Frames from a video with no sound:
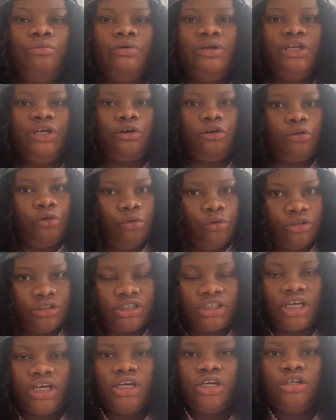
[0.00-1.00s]
really
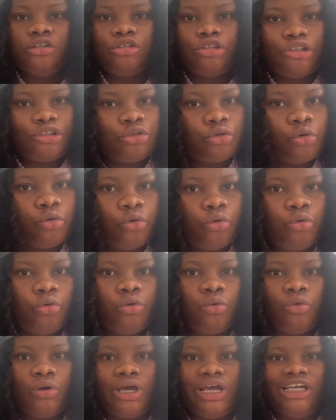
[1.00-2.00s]
close
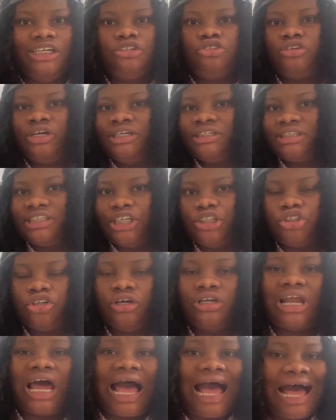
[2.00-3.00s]
to a train
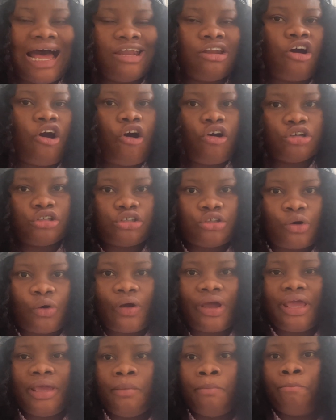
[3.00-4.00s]
station and
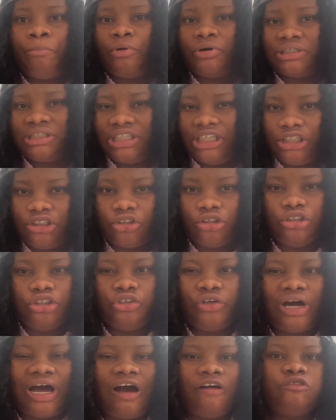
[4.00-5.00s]
also a bus station. You
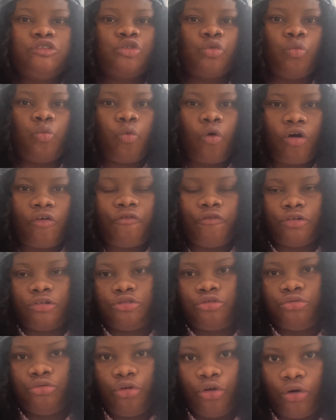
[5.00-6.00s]
don't have to walk for
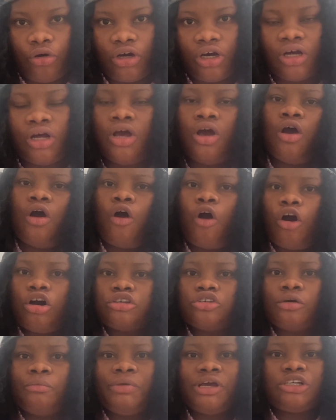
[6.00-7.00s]
too long.
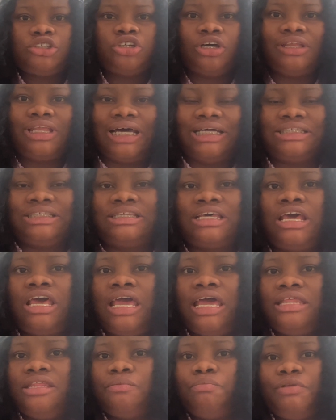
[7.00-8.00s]
Also, make sure that
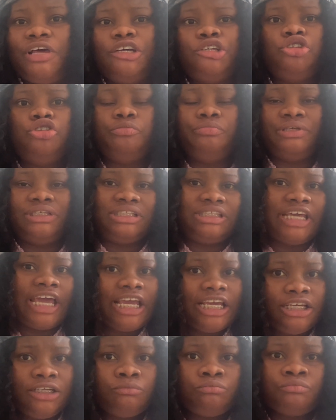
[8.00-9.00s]
the place you'll be
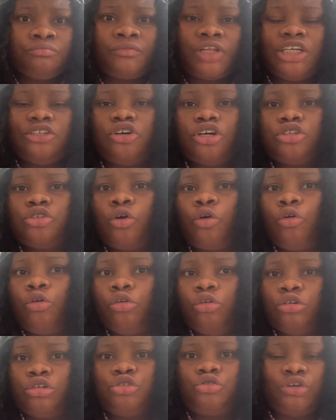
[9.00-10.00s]
staying is also
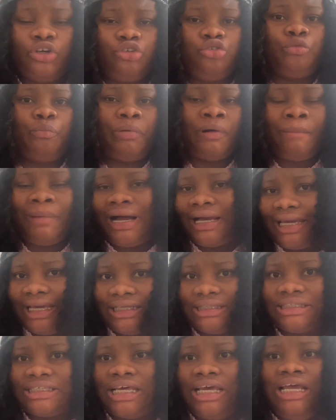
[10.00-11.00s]
close to a
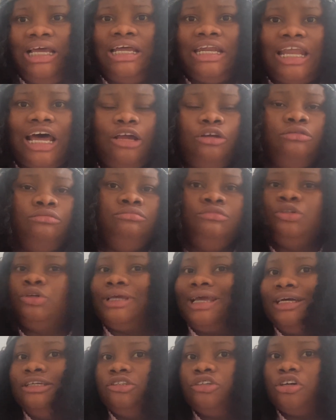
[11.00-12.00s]
supermarket that you
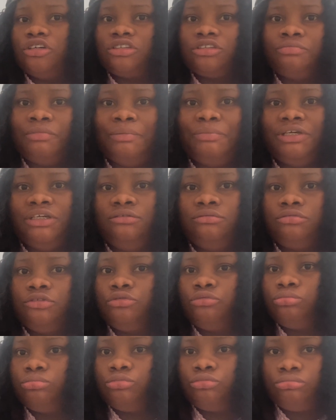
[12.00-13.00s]
can just
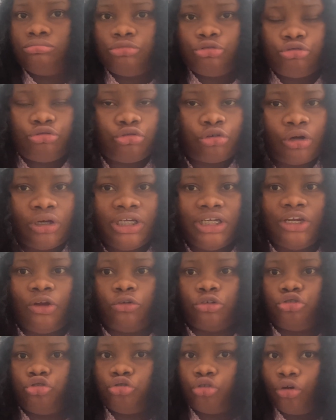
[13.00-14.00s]
maybe stroll in
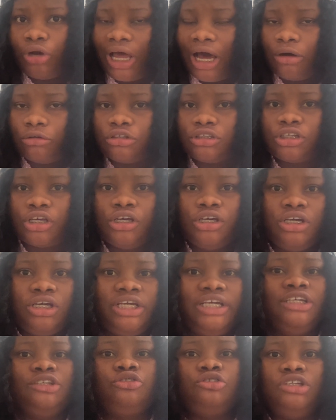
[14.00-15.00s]
or stroll out
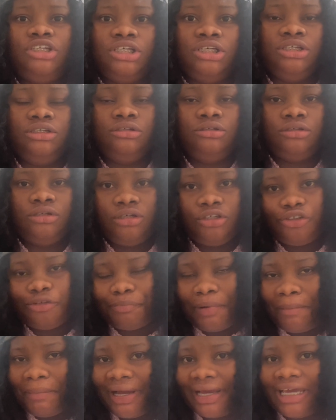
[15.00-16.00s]
into the
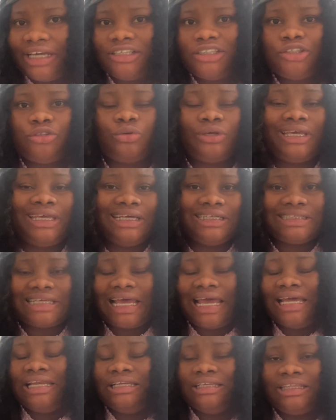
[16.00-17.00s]
supermarket to get
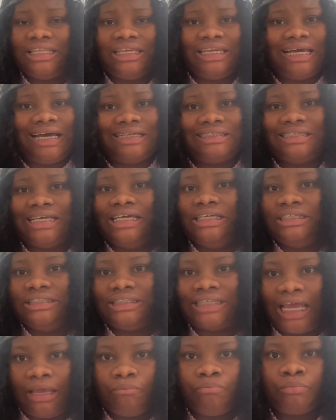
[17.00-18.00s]
anything at any
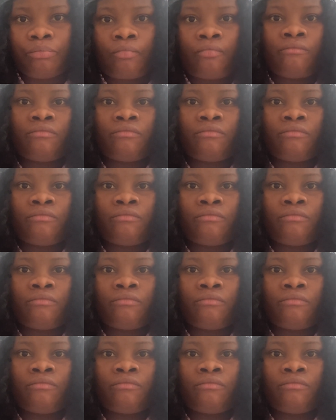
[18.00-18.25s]
time.